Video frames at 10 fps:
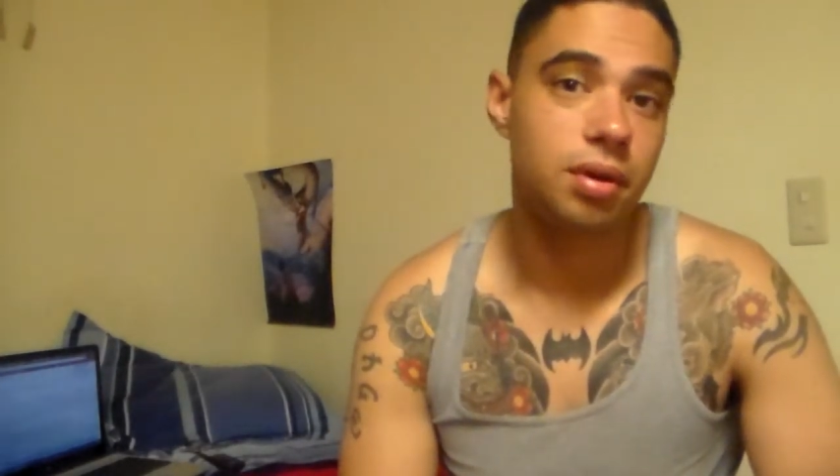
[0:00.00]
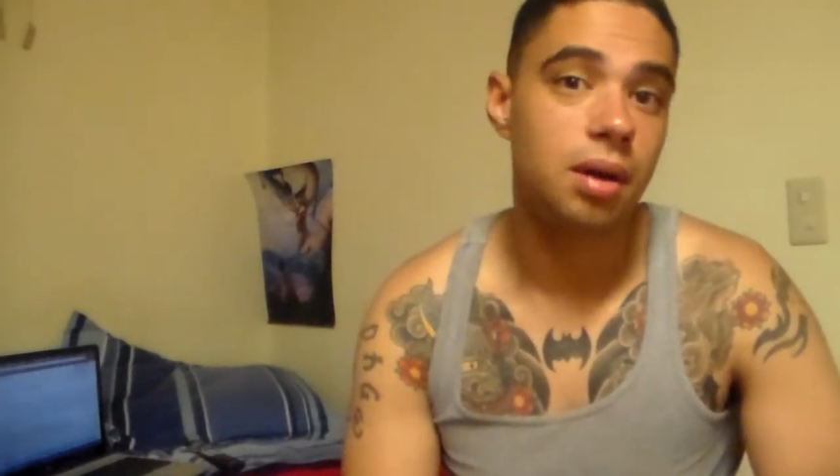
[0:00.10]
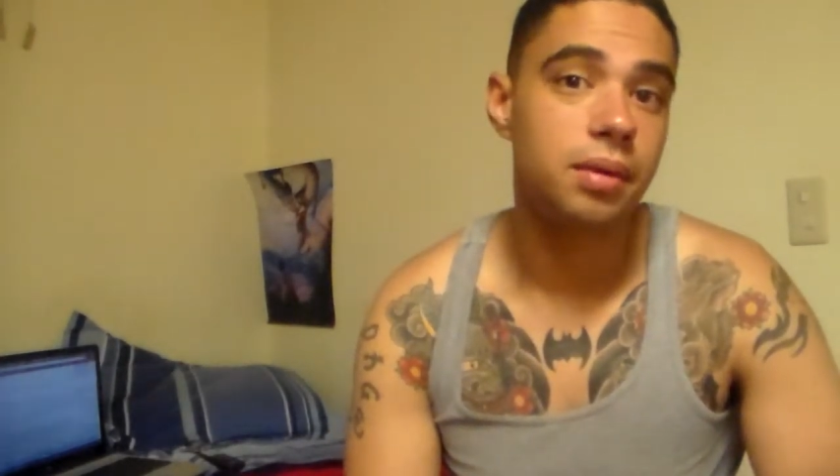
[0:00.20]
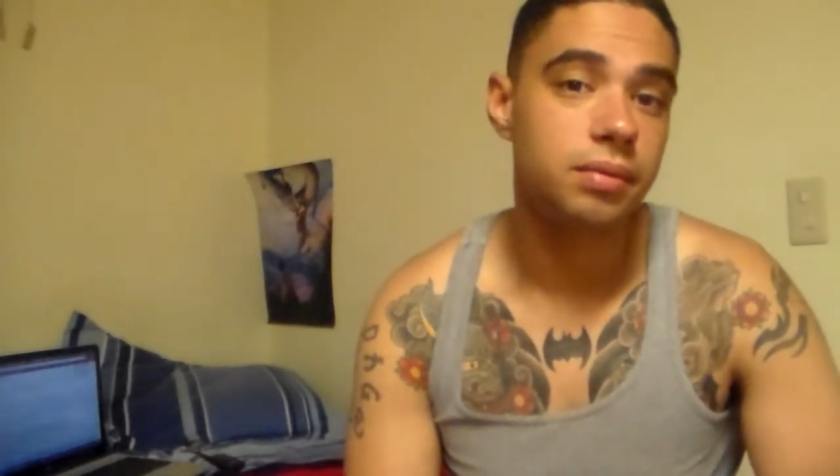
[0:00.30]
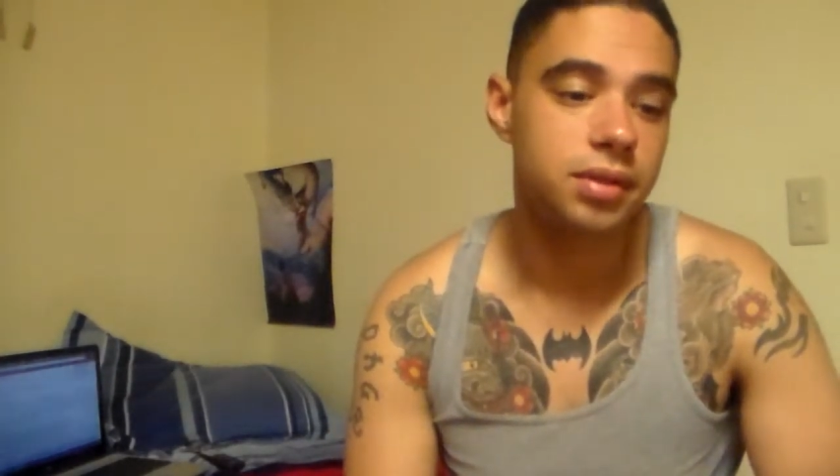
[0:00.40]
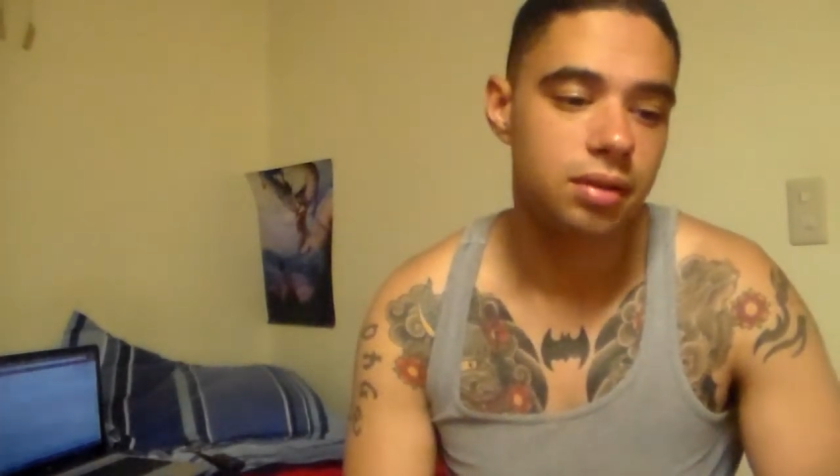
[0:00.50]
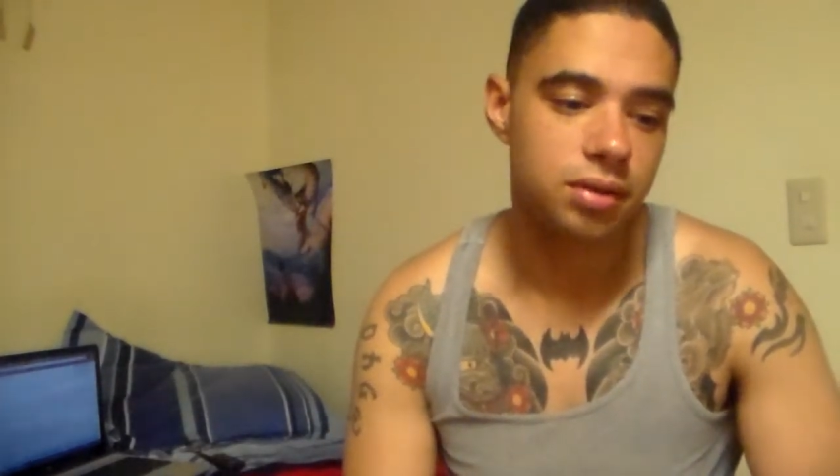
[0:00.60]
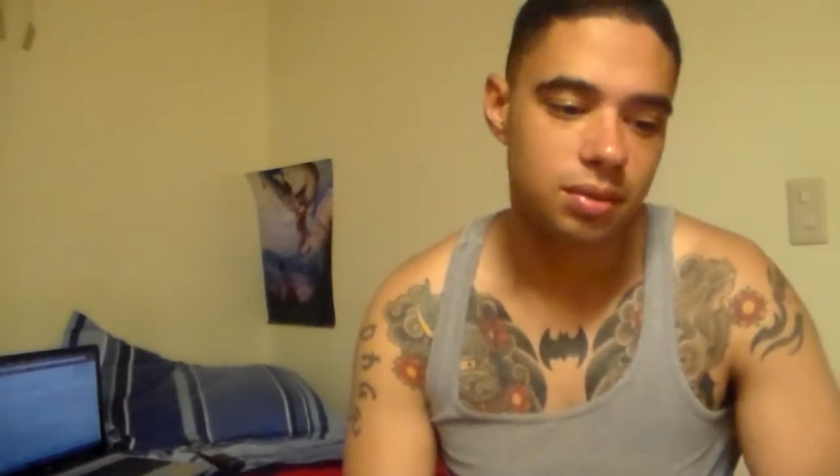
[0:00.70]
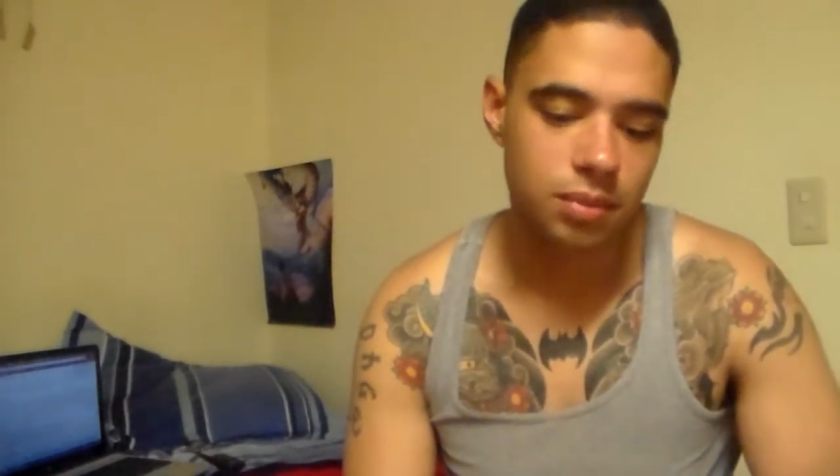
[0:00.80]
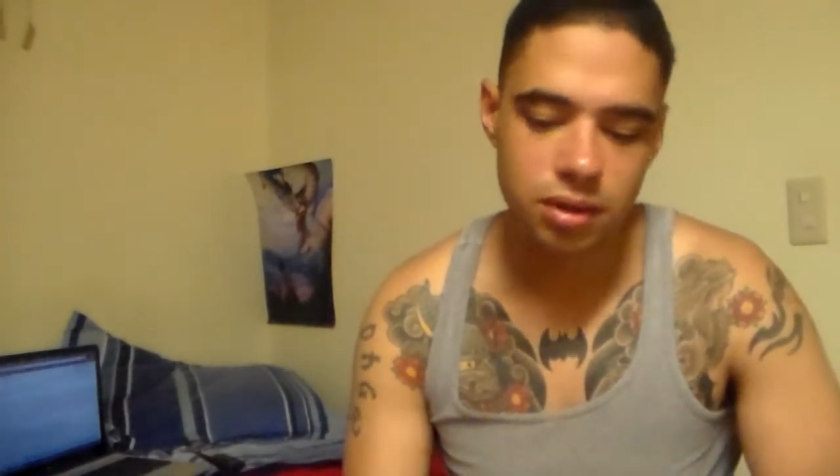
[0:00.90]
probably would
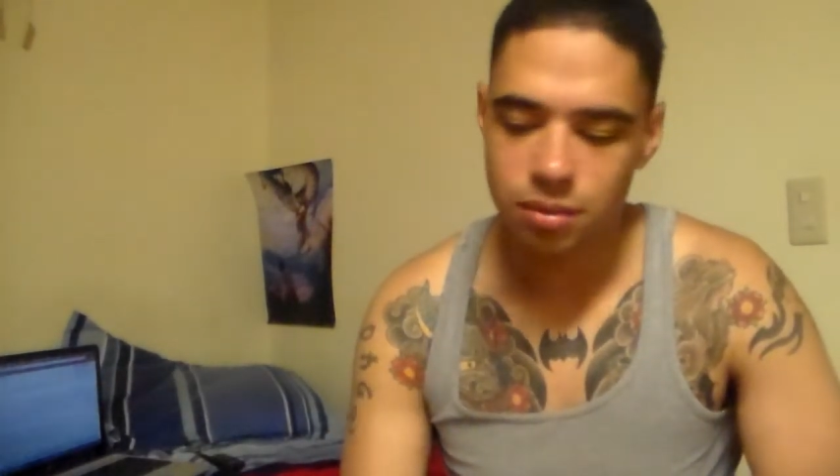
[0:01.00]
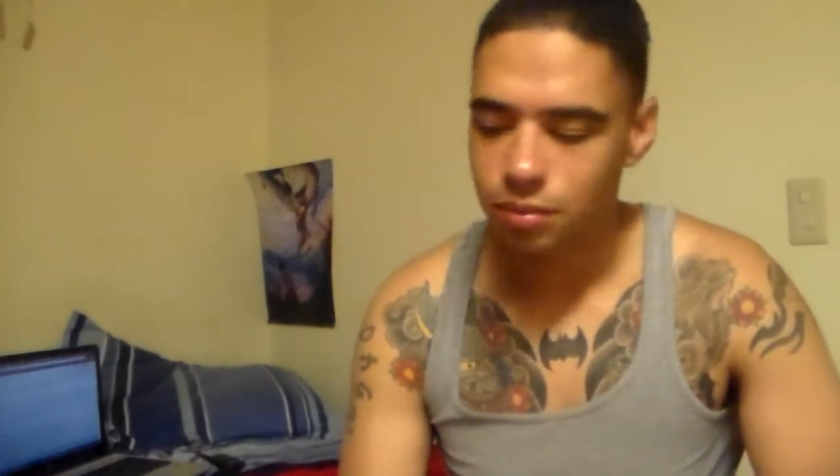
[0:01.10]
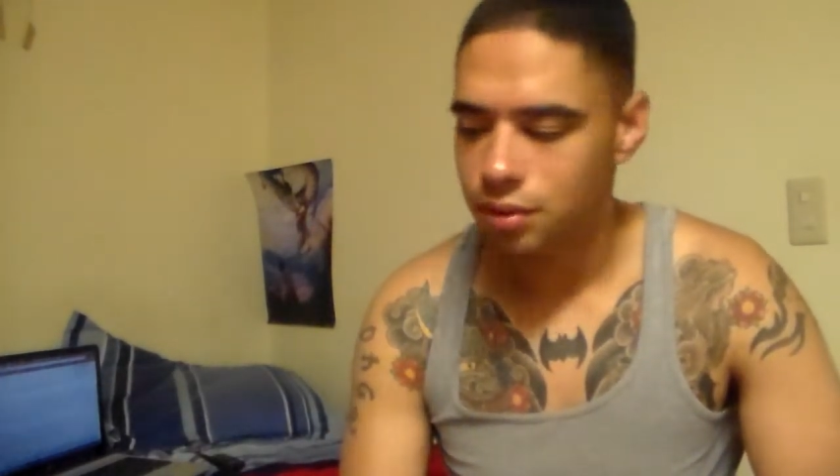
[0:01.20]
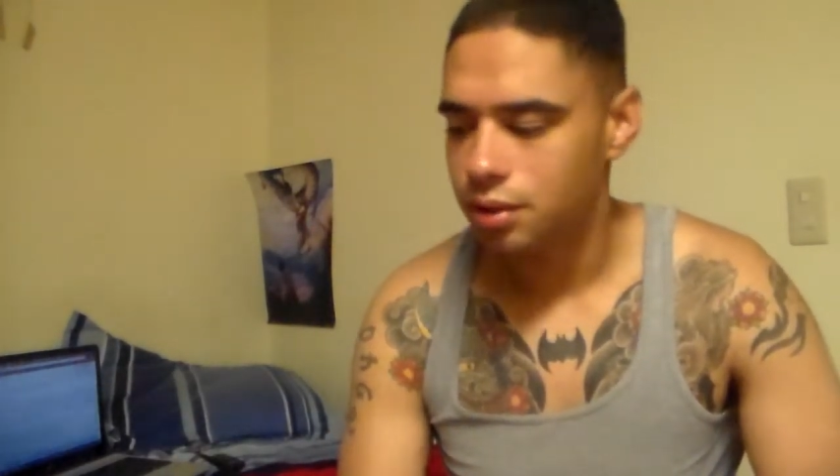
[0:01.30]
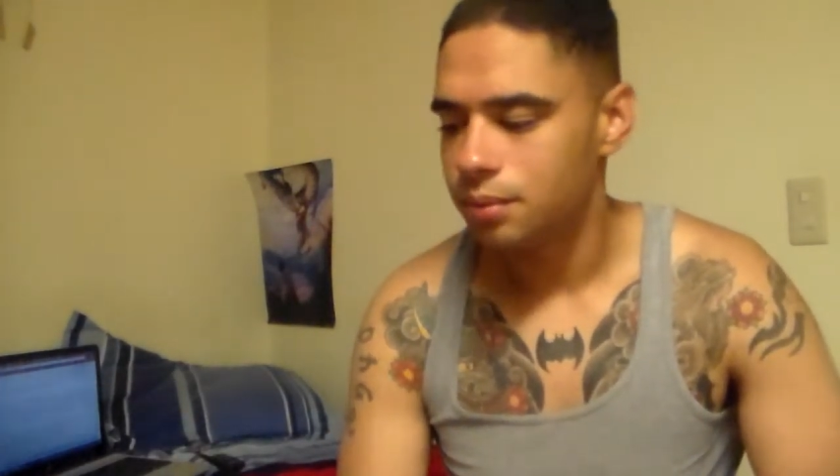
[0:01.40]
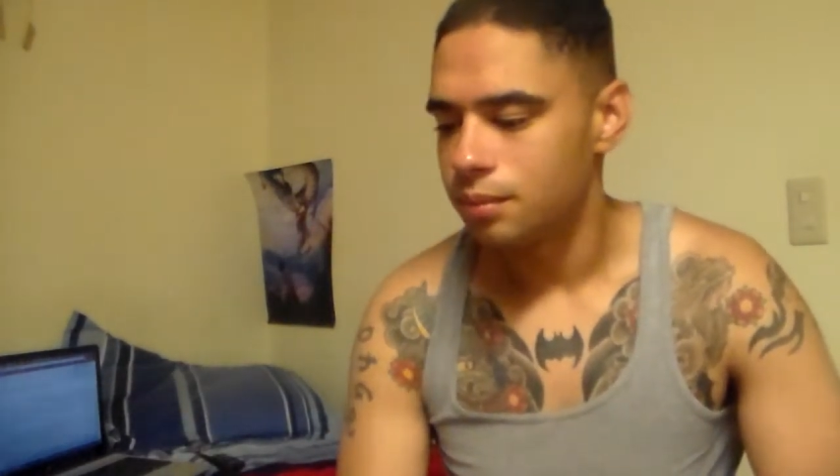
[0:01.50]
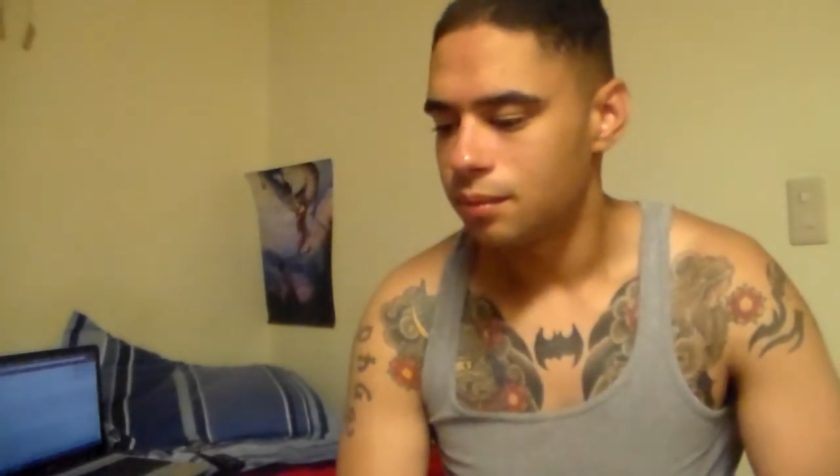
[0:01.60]
sell a smidgen more.